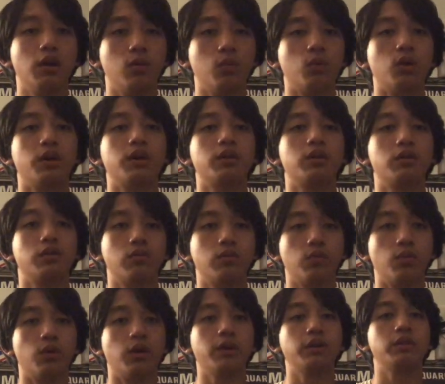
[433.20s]
1,
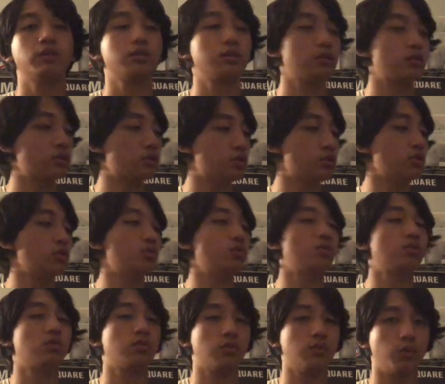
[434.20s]
1,
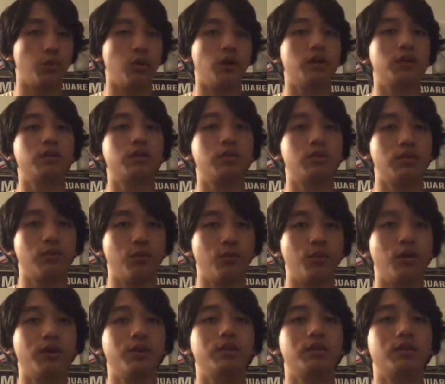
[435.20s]
2, 1,
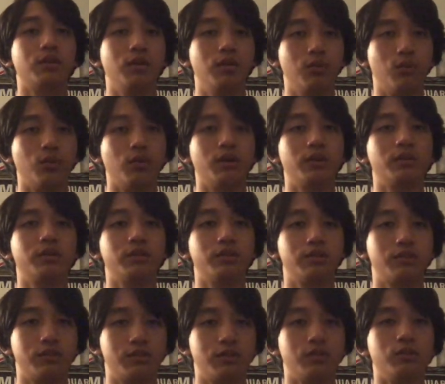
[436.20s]
1,
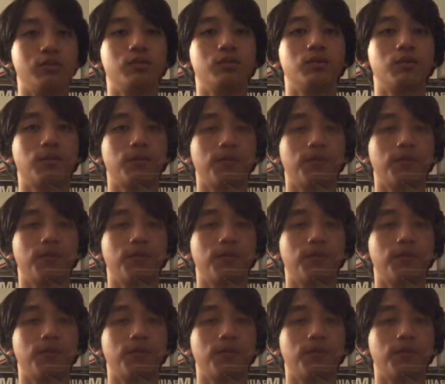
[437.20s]
1, 2.